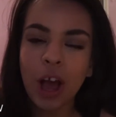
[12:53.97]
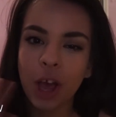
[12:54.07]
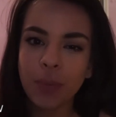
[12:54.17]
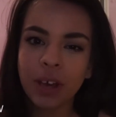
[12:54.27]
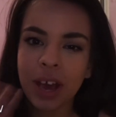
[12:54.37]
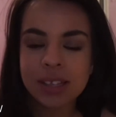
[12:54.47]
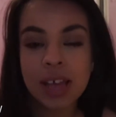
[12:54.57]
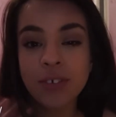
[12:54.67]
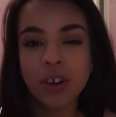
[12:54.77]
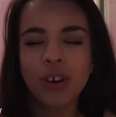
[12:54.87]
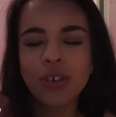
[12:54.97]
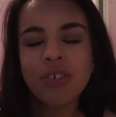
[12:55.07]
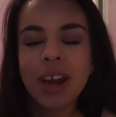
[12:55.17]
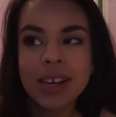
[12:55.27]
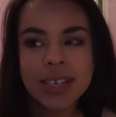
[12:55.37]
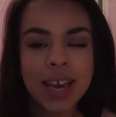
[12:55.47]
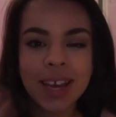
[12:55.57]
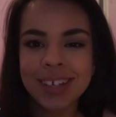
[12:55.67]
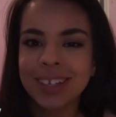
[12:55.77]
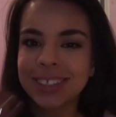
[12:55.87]
Hope you guys are having a great
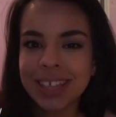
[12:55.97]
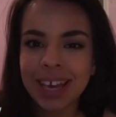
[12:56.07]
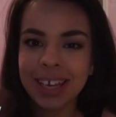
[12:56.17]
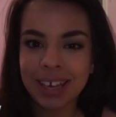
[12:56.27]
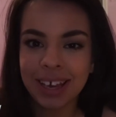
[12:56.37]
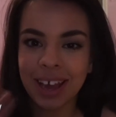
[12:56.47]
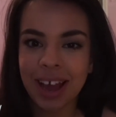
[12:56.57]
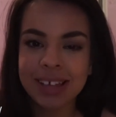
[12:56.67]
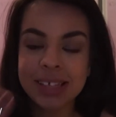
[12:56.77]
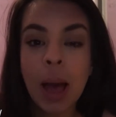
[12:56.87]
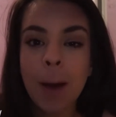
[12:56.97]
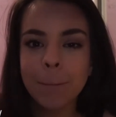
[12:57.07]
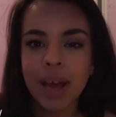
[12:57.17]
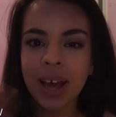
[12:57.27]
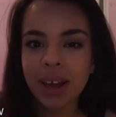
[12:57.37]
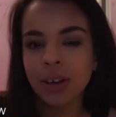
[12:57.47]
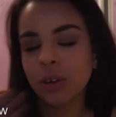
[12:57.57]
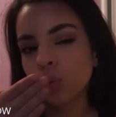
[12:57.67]
day. Take care, guys. Bye.